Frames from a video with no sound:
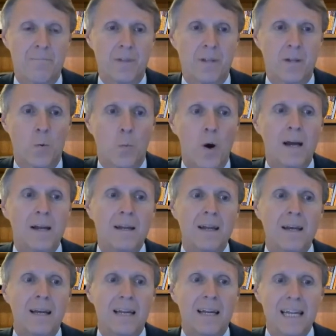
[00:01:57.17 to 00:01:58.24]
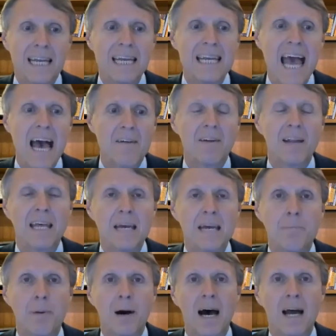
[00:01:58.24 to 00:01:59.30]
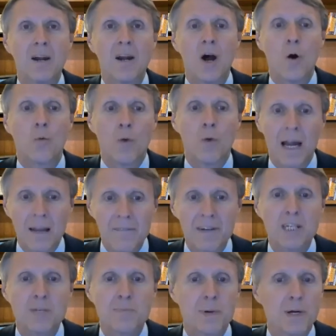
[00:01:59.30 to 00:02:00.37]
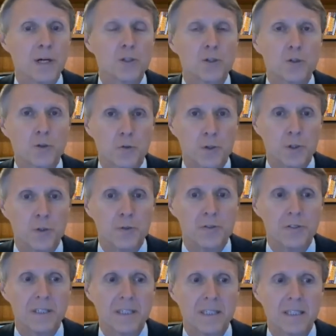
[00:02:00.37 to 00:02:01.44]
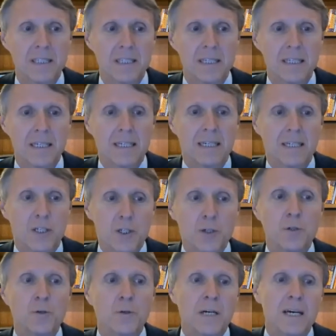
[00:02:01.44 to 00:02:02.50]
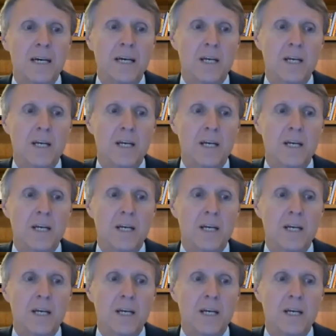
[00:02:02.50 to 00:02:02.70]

One, lean heavily upon relevant spiritual truths. Two,